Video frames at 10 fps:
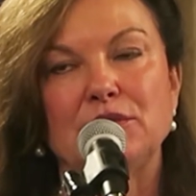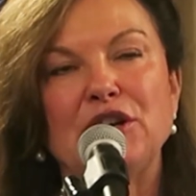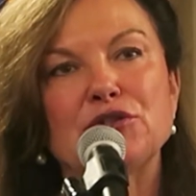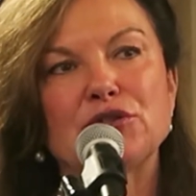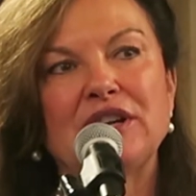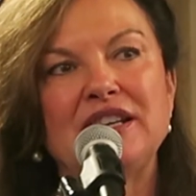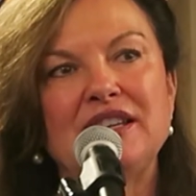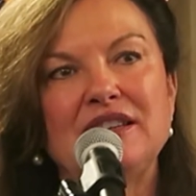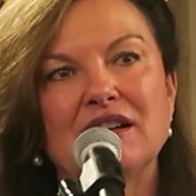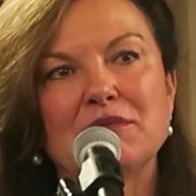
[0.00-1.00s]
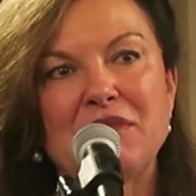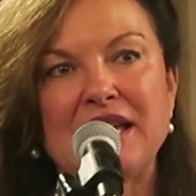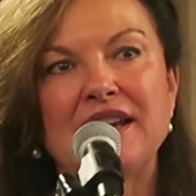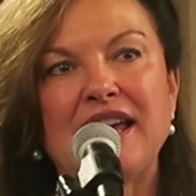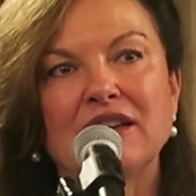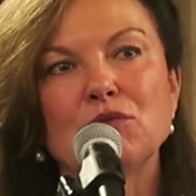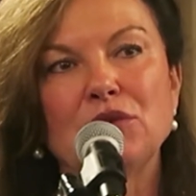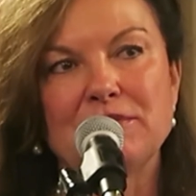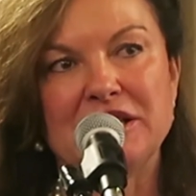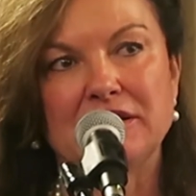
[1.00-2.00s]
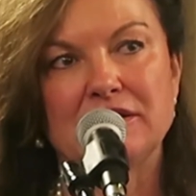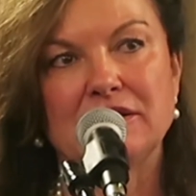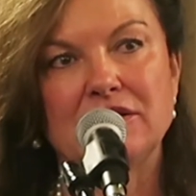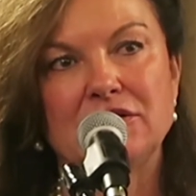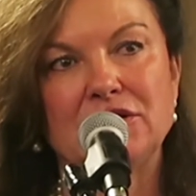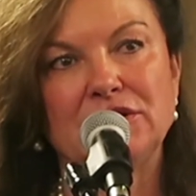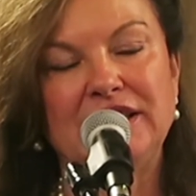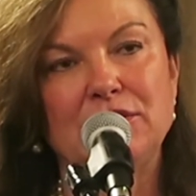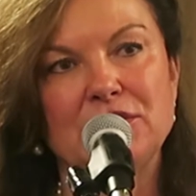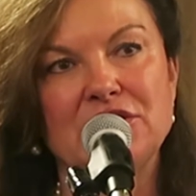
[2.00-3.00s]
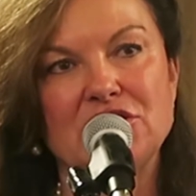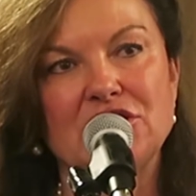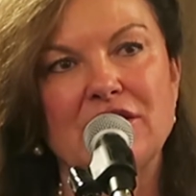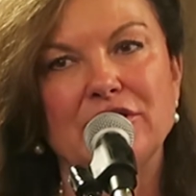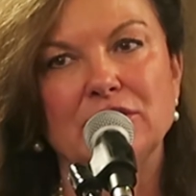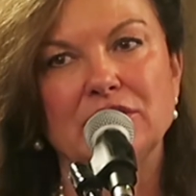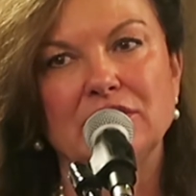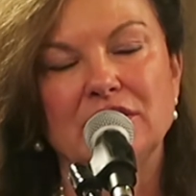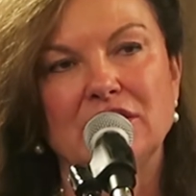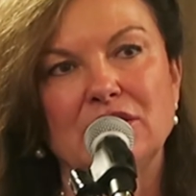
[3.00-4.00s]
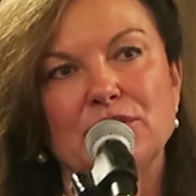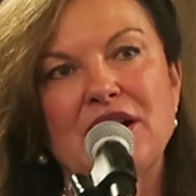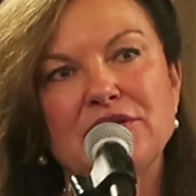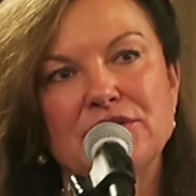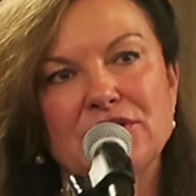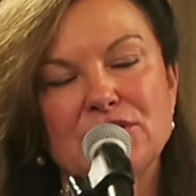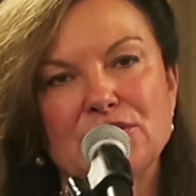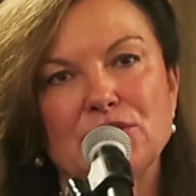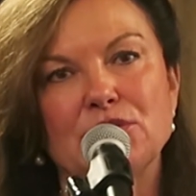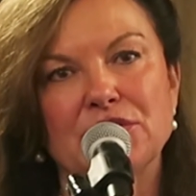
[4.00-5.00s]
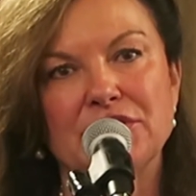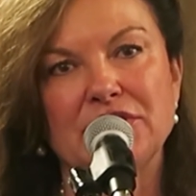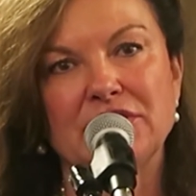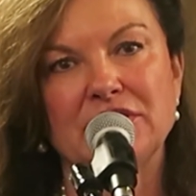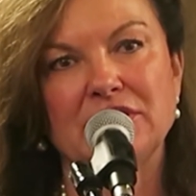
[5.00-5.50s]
We are training young men and women to lead with the shovel rather than the sword,